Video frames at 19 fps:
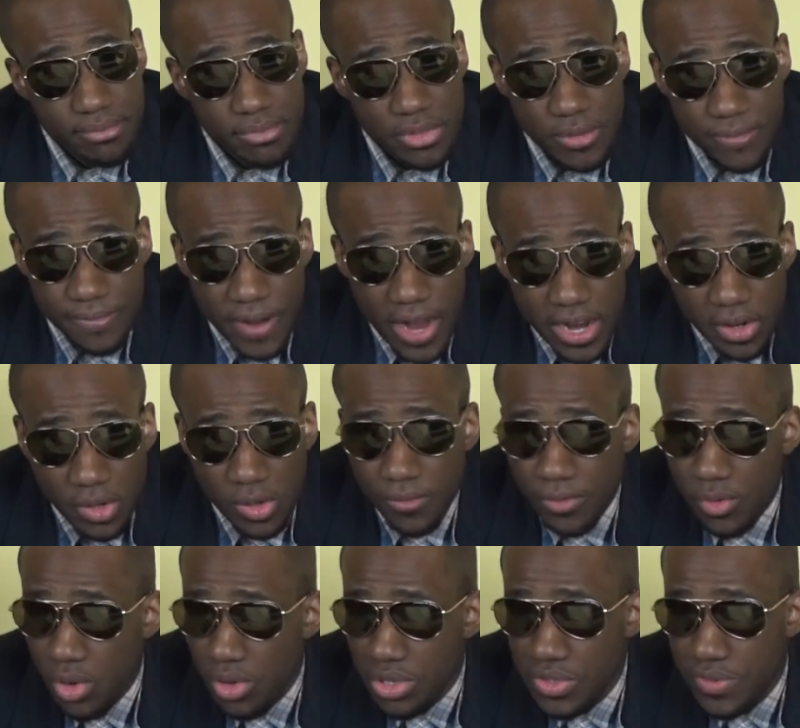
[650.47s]
the final,
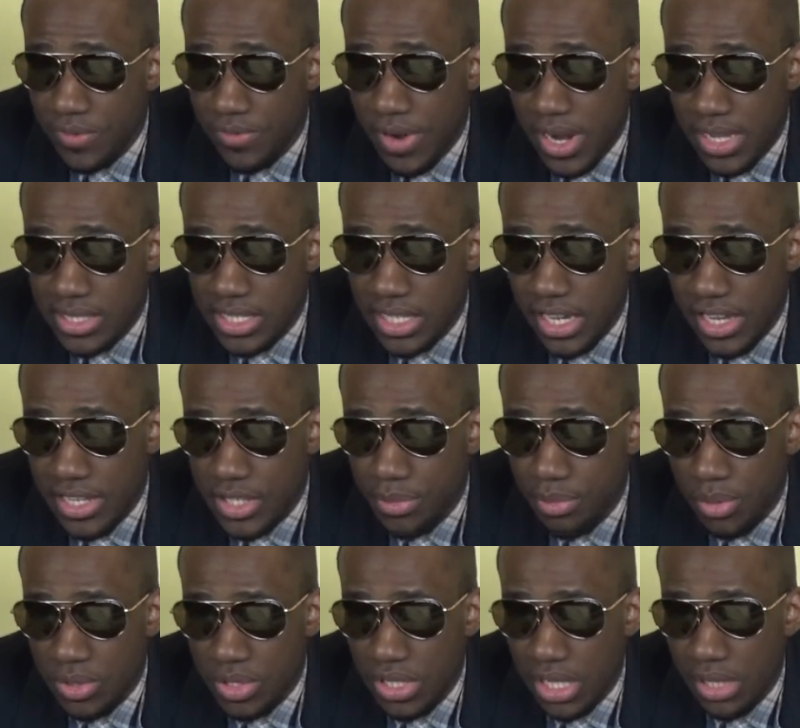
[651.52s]
of course, France against
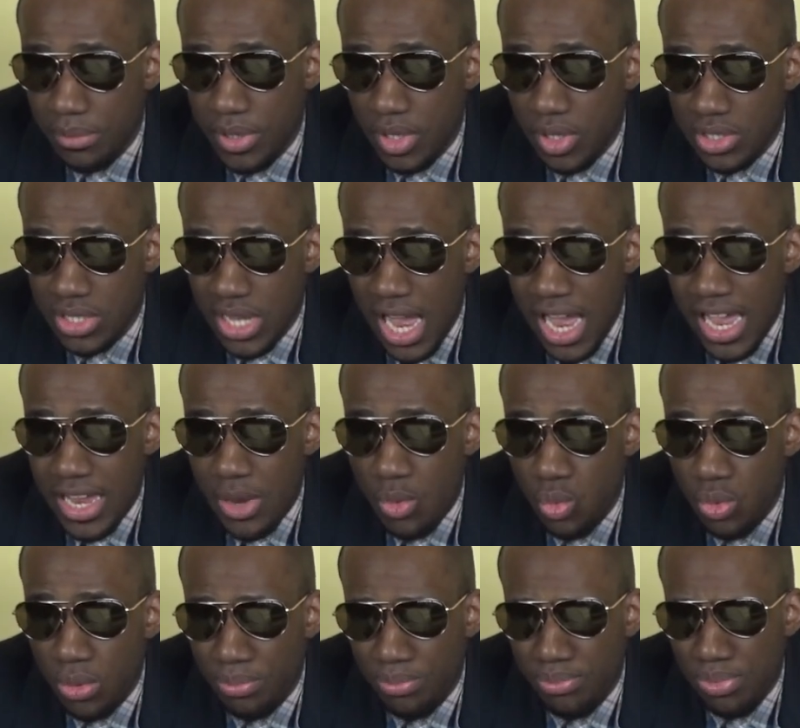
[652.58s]
Portugal, because I
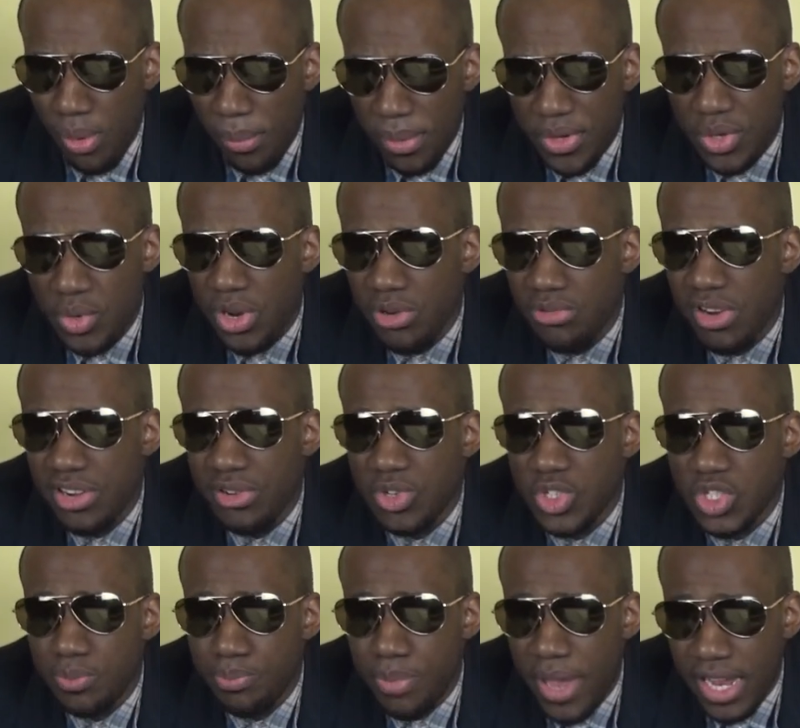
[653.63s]
will probably do a
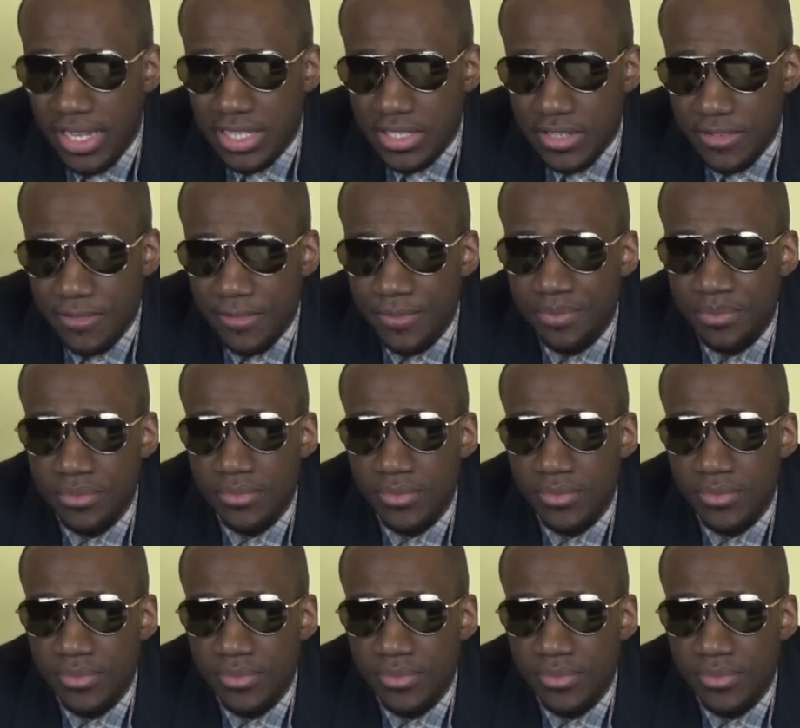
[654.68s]
retrospective